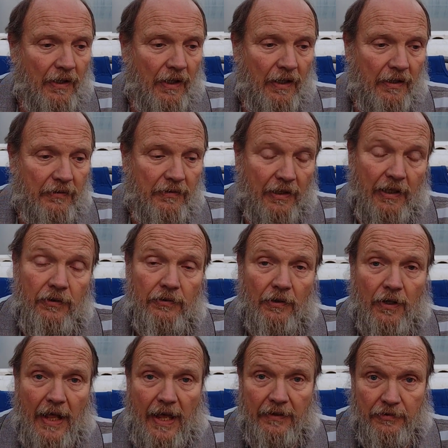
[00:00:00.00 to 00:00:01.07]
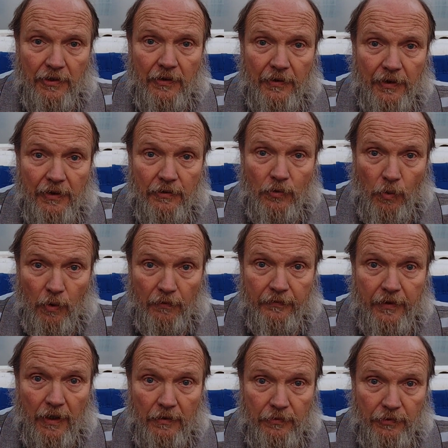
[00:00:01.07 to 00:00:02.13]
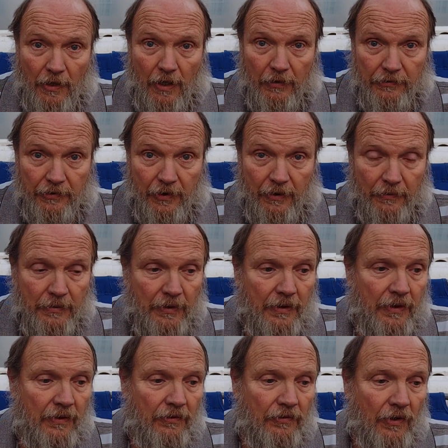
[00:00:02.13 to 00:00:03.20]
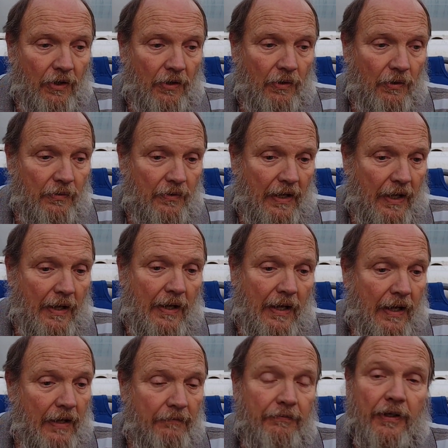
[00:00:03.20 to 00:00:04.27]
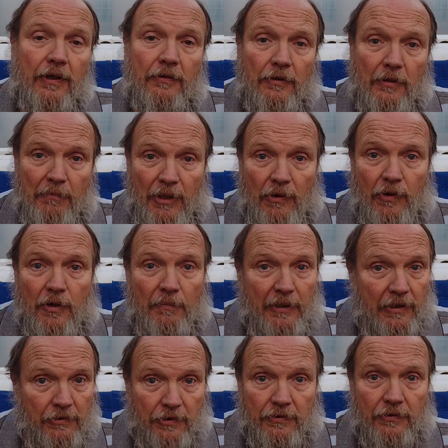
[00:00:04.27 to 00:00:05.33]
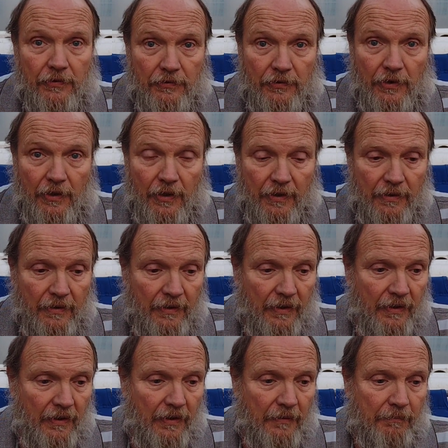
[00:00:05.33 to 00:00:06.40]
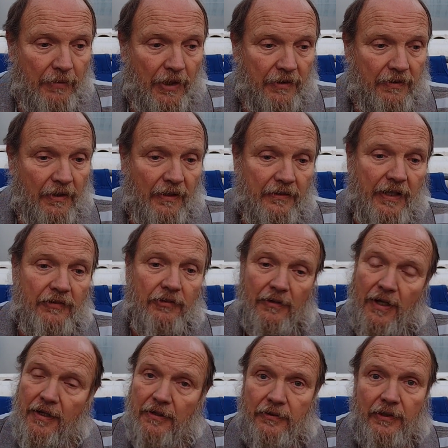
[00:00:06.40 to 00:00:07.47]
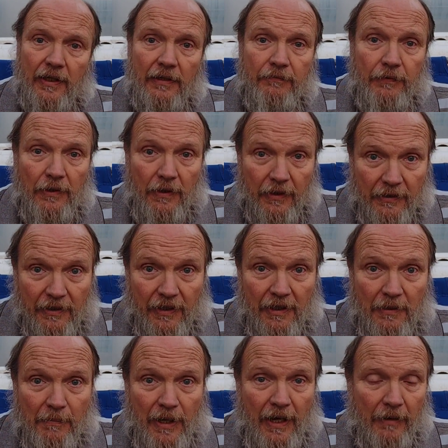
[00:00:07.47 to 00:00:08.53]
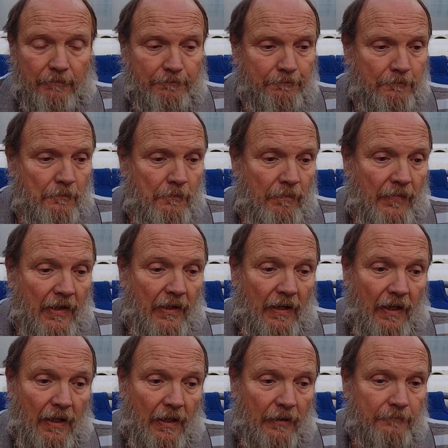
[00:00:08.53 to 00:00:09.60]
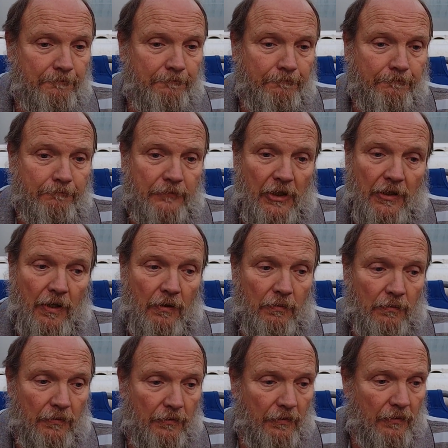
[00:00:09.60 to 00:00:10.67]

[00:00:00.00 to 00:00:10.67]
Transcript: And these are Nigerian dwarf goats also. So I, I figure the milk will be just as good. But uh, that's another thing for you to think about. Uh, you know,